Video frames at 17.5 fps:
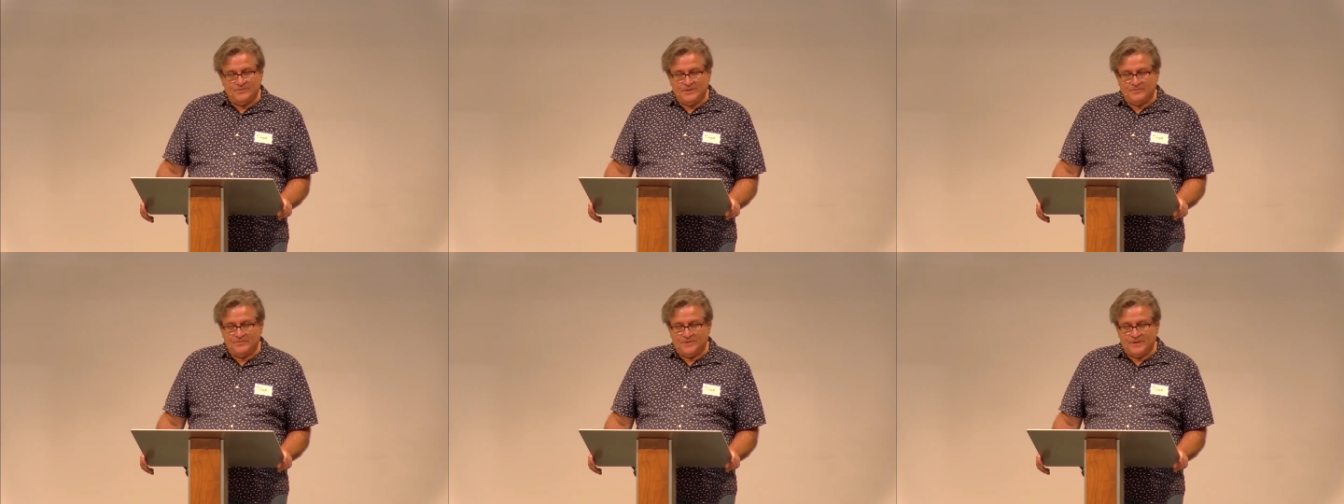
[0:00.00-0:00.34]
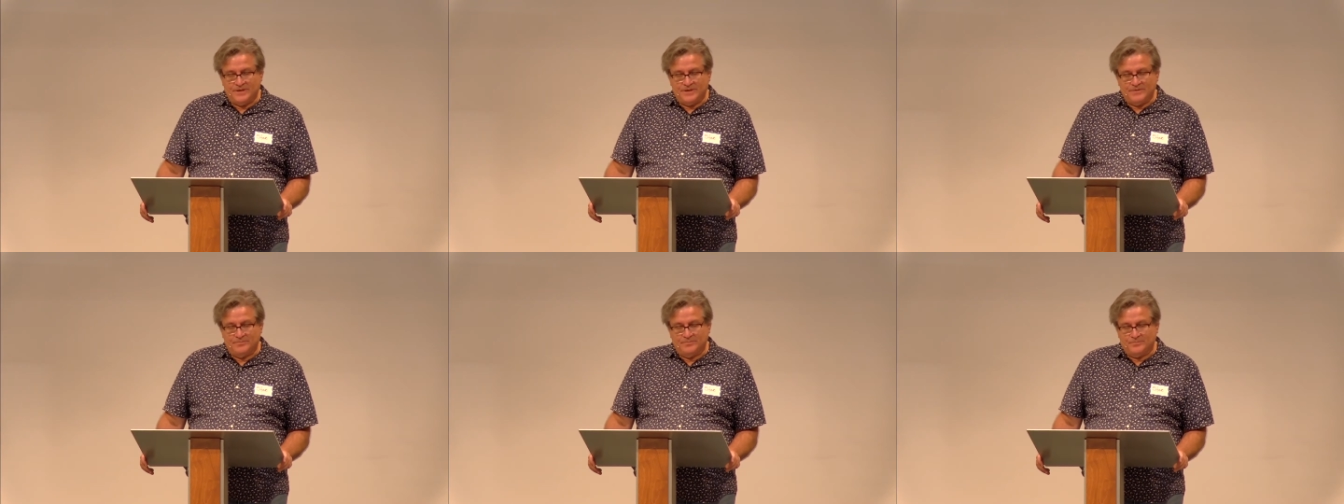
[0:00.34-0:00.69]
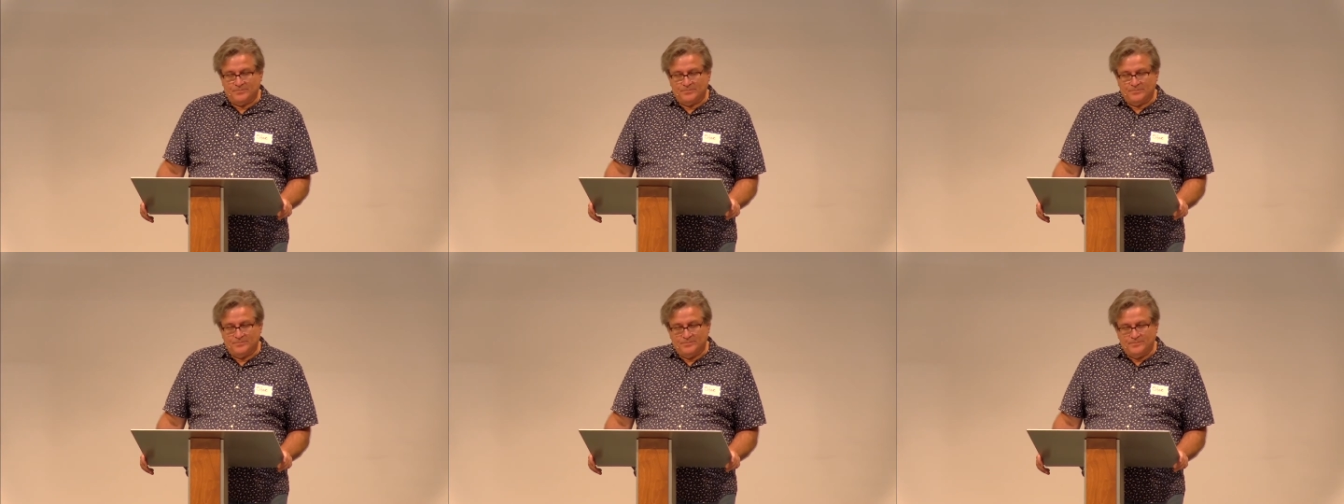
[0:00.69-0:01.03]
when we
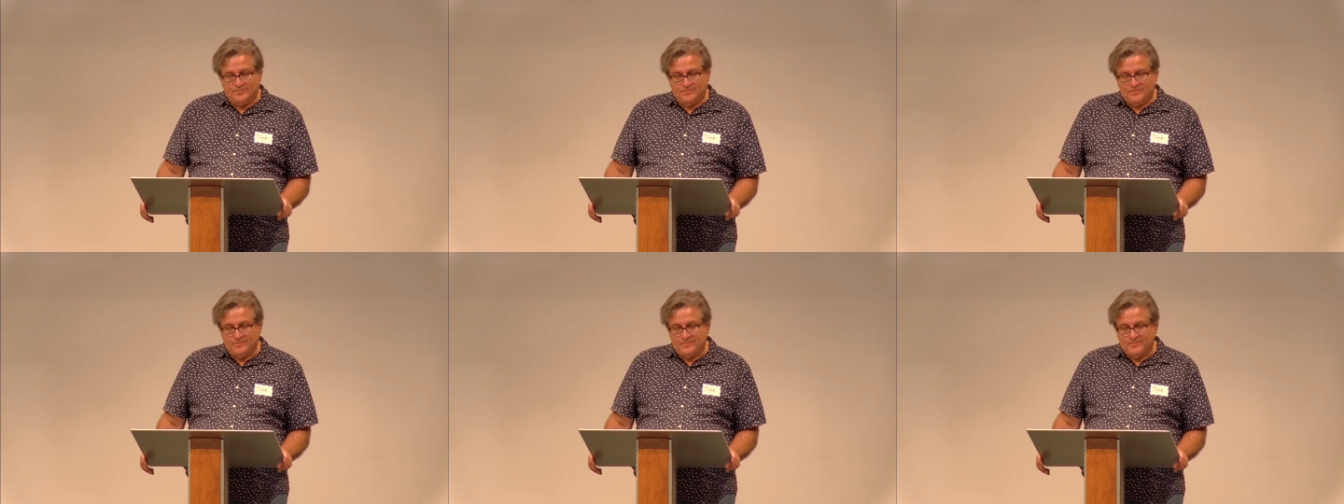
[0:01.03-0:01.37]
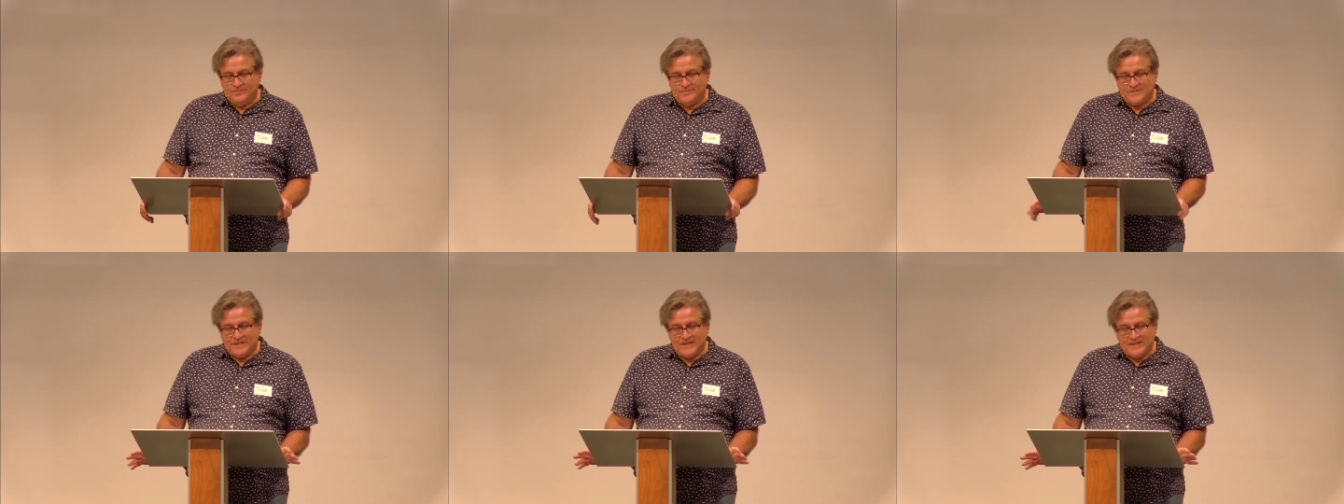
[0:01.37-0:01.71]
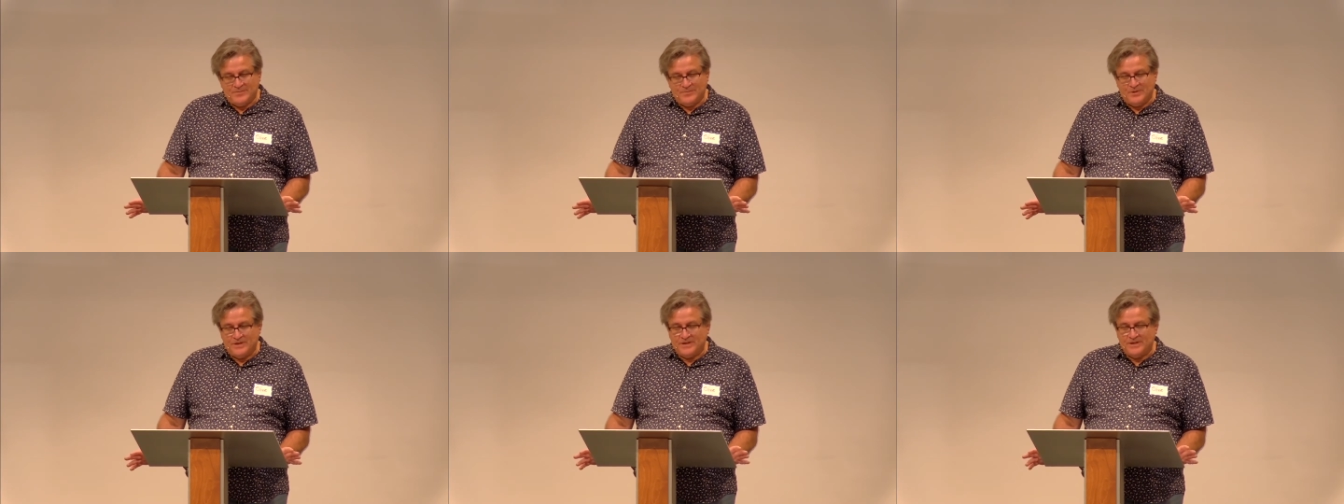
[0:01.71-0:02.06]

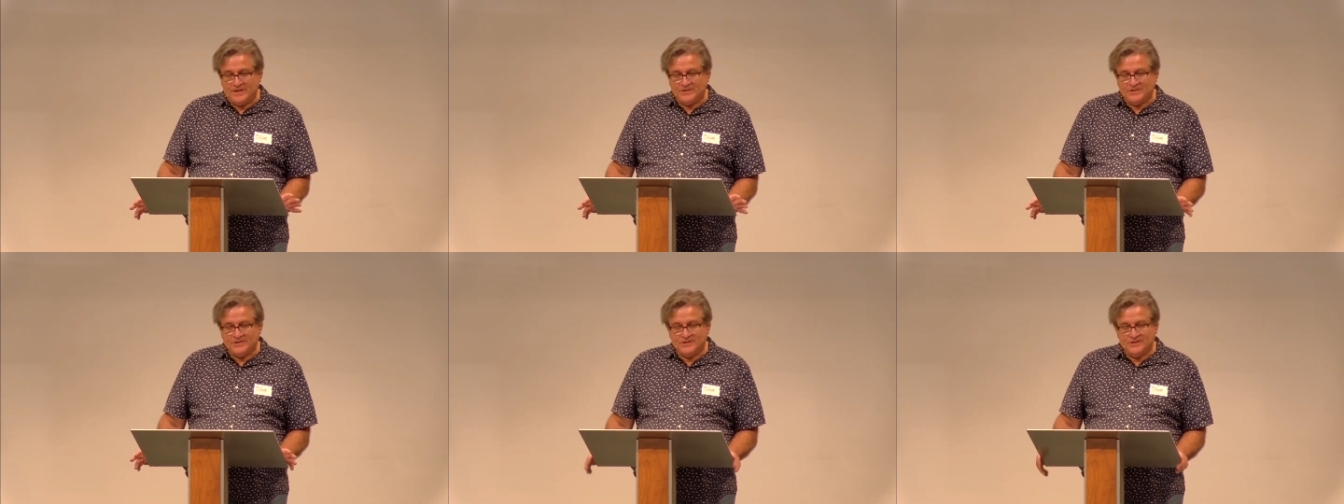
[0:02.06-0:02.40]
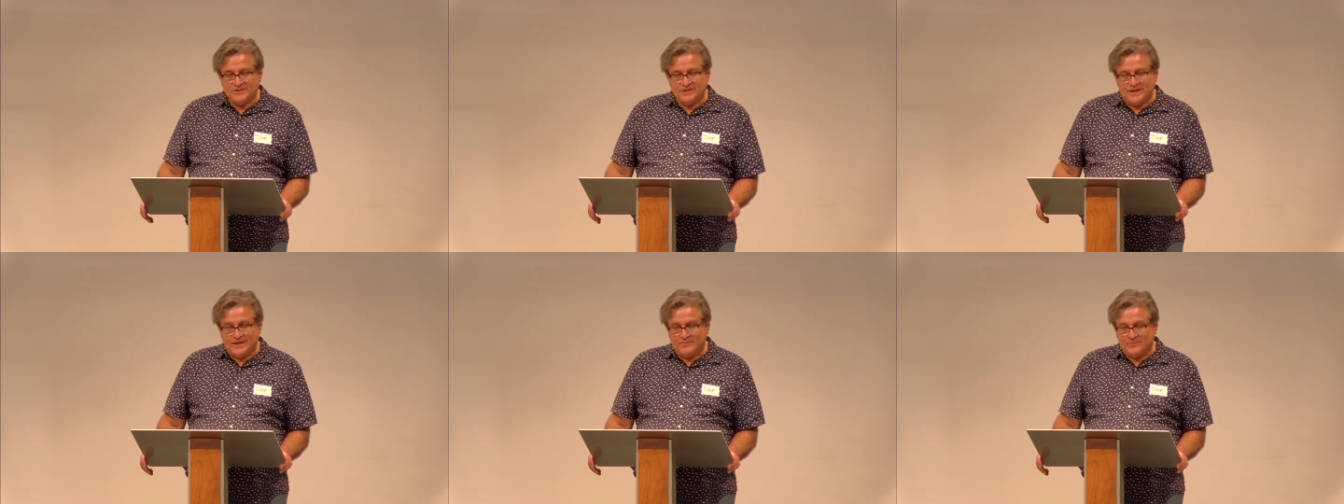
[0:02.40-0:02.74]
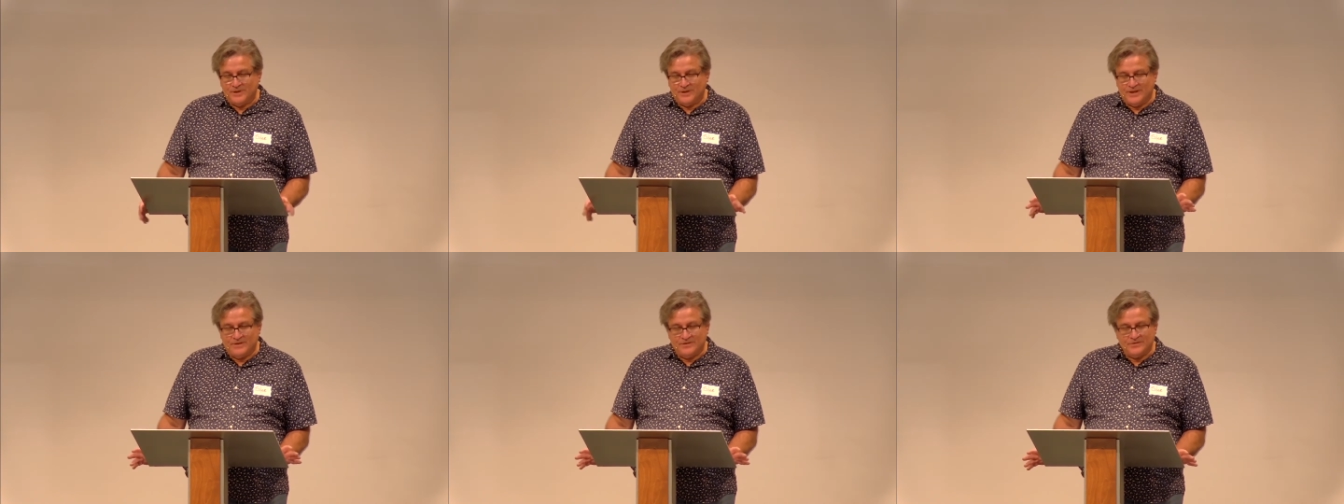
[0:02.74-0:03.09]
say the benediction
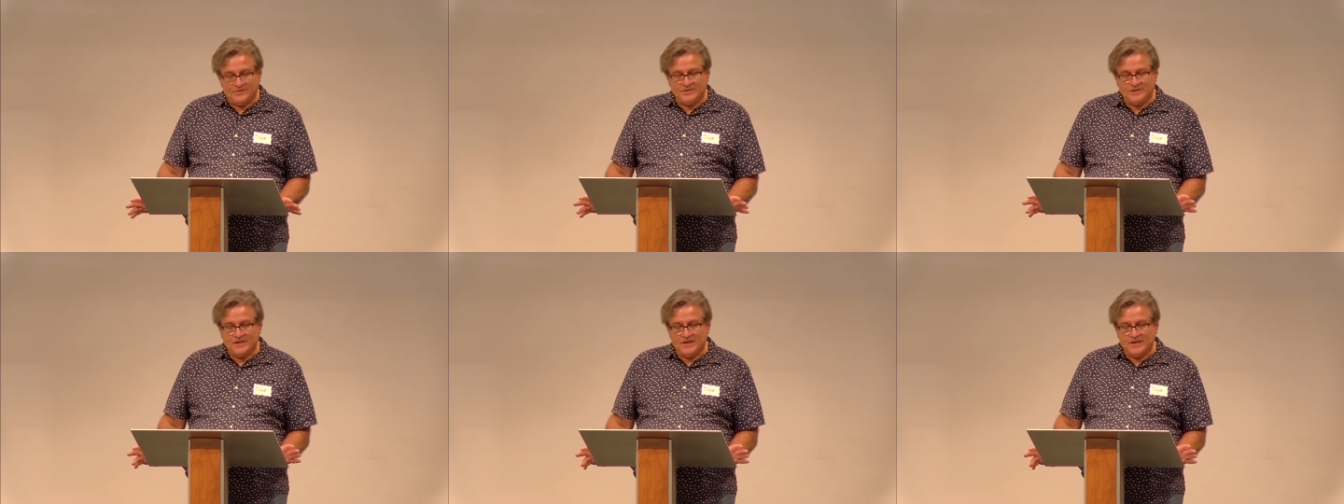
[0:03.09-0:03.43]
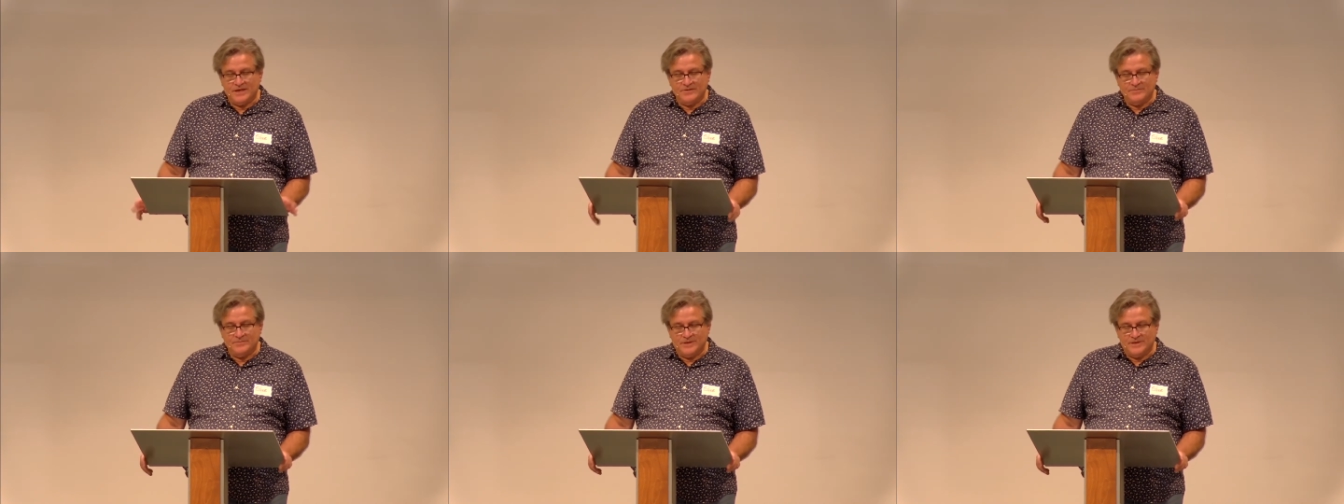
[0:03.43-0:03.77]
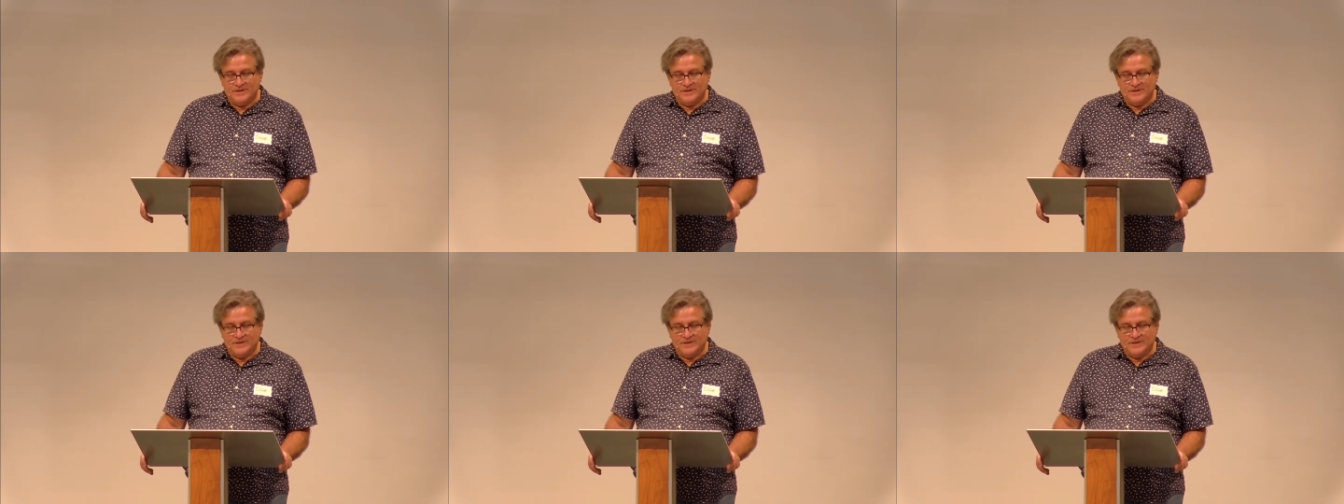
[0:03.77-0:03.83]
and we end our time,